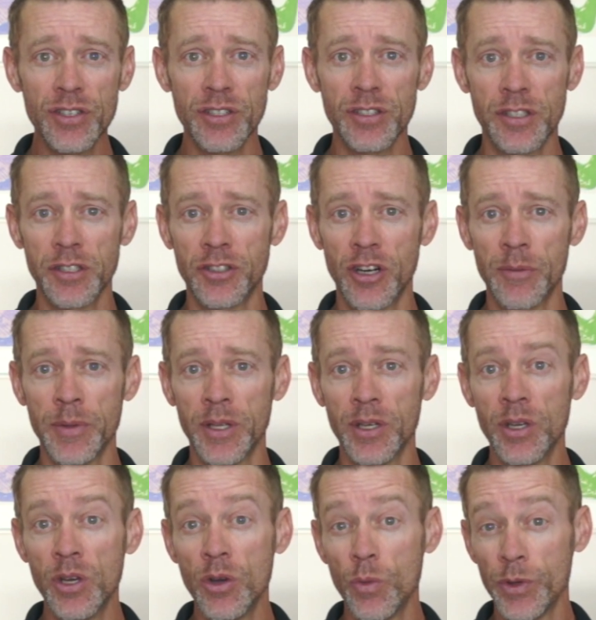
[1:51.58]
it to determine
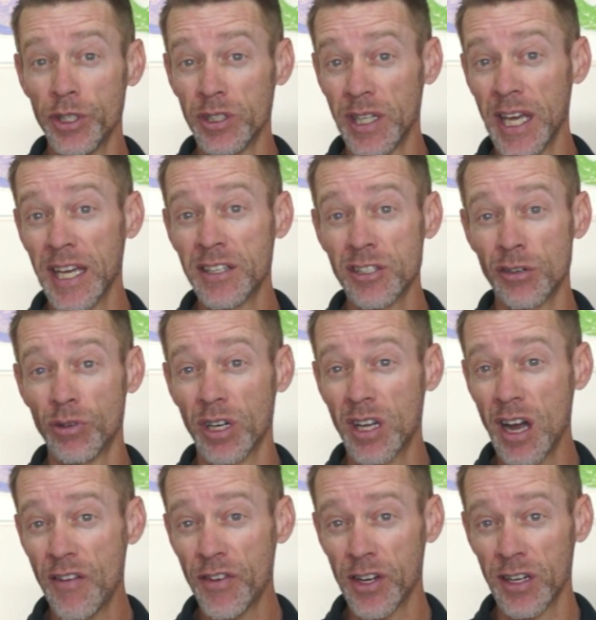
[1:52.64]
when your legs are
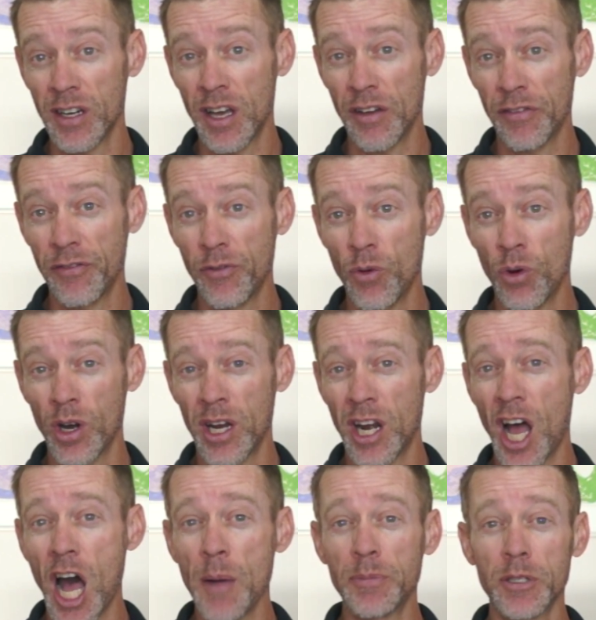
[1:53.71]
recovered enough for an
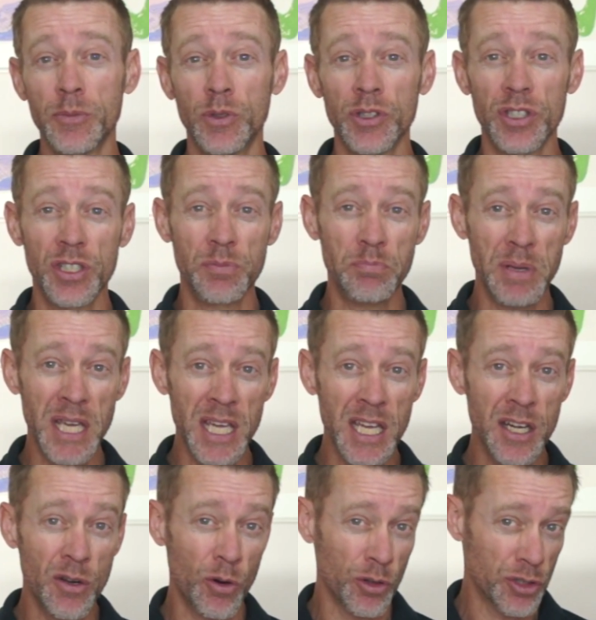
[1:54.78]
optimal
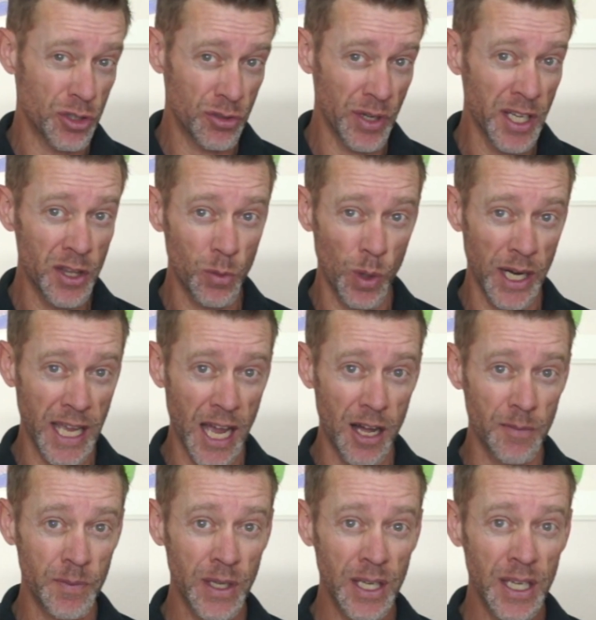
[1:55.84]
speed or strength workout.
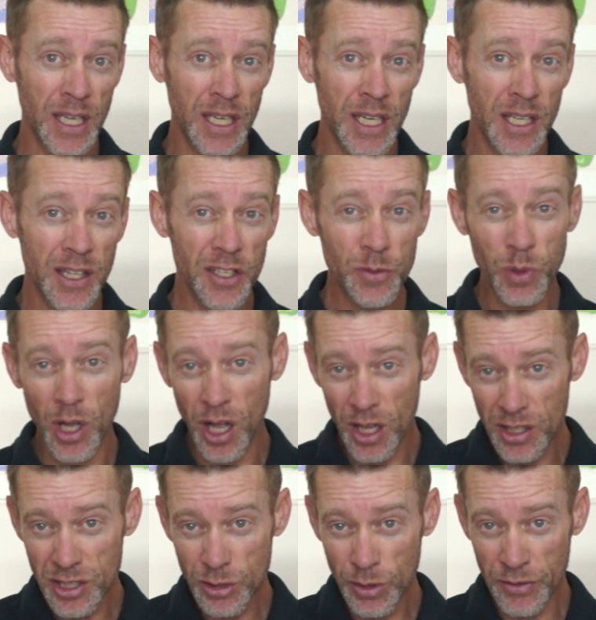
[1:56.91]
This will
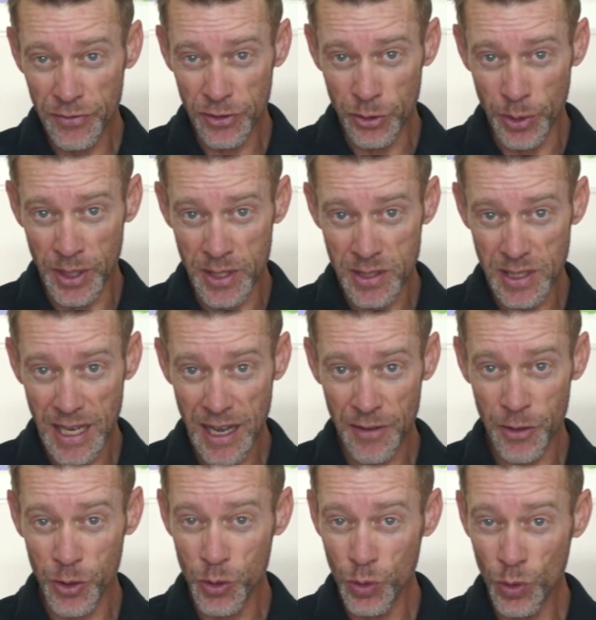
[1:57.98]
also influence how
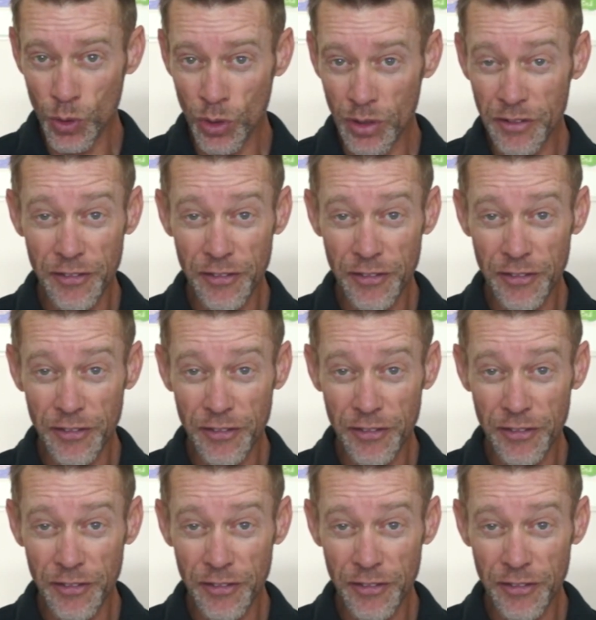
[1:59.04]
the cool